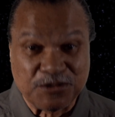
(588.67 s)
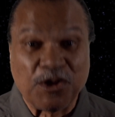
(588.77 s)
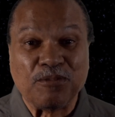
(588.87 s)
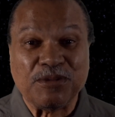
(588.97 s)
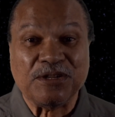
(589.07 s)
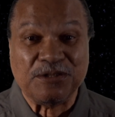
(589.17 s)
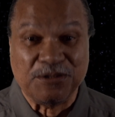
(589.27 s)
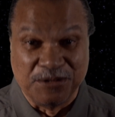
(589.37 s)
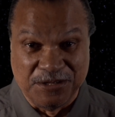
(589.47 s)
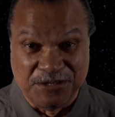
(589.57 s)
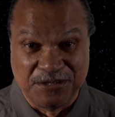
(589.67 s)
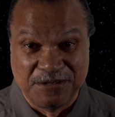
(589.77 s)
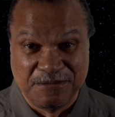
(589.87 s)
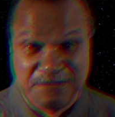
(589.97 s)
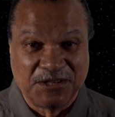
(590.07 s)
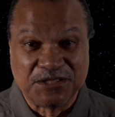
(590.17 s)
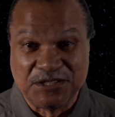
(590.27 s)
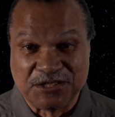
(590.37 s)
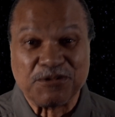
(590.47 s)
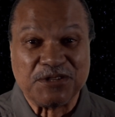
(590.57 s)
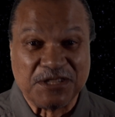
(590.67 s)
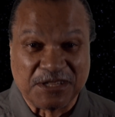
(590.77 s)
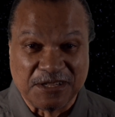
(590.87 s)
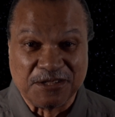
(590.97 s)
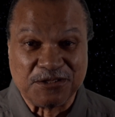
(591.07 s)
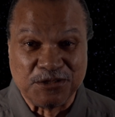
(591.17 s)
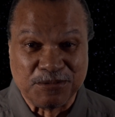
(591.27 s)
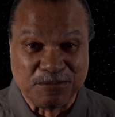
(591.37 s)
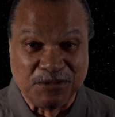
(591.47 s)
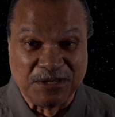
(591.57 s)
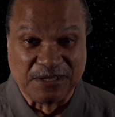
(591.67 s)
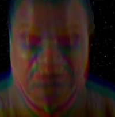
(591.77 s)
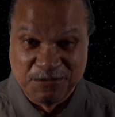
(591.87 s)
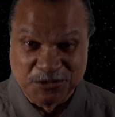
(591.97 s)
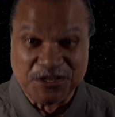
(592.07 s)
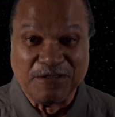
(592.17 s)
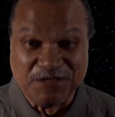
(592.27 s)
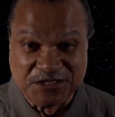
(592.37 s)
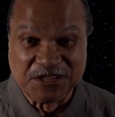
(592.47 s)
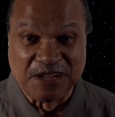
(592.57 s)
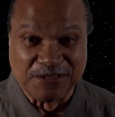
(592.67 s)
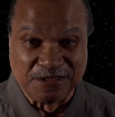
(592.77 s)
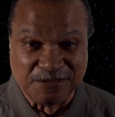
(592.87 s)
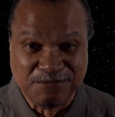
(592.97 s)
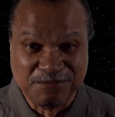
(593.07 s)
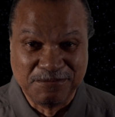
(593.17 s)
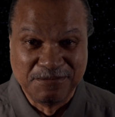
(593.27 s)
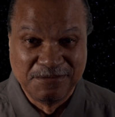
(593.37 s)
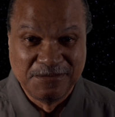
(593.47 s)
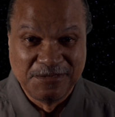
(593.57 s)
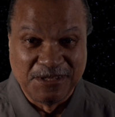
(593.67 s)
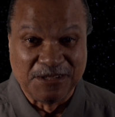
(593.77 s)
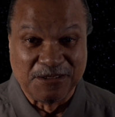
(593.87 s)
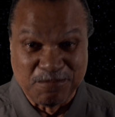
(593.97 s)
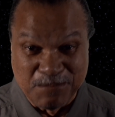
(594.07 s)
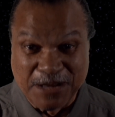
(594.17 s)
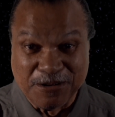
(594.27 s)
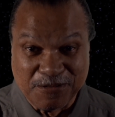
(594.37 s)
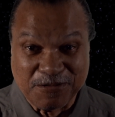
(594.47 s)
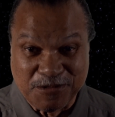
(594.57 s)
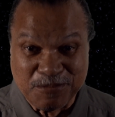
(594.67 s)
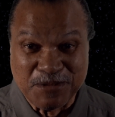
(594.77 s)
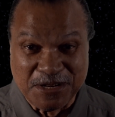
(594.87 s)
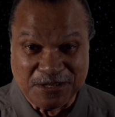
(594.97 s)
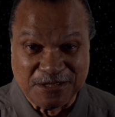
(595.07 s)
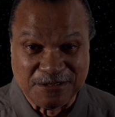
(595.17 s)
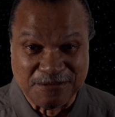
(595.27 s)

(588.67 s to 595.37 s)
told me to do this because he's a ridiculous human being, which I've discovered in a matter of a few minutes.